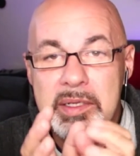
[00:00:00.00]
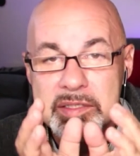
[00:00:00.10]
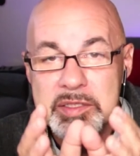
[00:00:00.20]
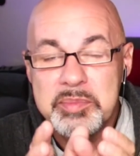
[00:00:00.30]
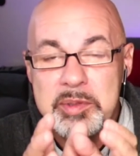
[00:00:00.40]

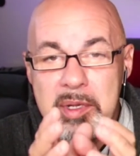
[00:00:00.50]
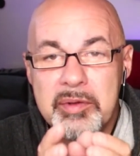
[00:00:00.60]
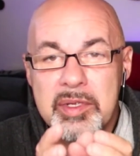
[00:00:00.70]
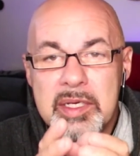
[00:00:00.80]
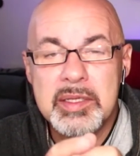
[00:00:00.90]
simply by
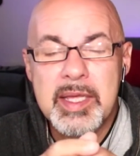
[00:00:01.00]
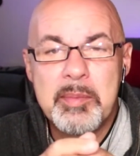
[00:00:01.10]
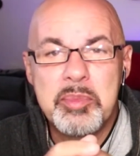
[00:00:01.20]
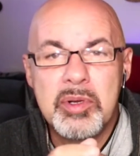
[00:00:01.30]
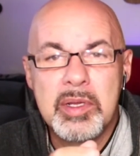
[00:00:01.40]
reading
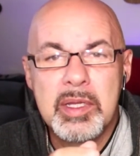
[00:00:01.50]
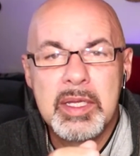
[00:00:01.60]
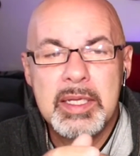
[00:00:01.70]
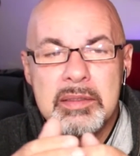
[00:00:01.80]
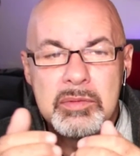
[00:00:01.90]
that book
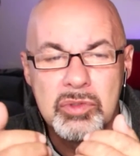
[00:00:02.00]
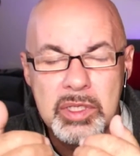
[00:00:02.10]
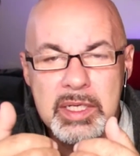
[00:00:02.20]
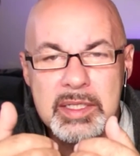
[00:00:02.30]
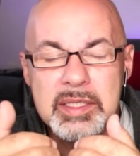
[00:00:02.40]
and
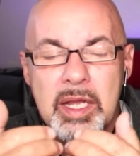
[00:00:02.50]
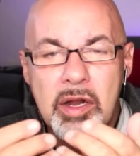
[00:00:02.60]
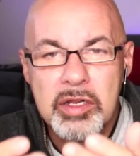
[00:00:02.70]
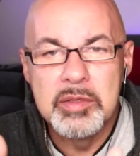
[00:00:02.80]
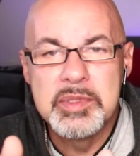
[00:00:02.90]
looking at the
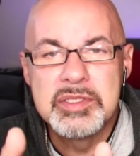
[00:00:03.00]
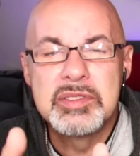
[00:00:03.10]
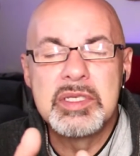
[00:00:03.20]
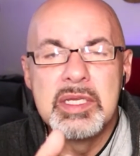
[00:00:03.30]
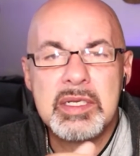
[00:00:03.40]

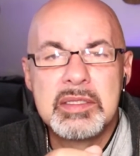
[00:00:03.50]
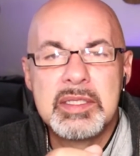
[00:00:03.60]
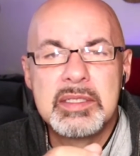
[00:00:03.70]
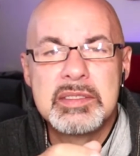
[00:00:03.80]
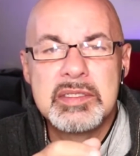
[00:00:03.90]
arguments in it
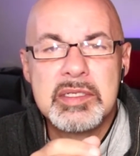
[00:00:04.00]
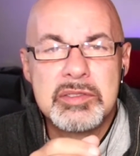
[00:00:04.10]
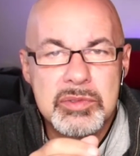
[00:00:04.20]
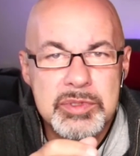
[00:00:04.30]
that C.S.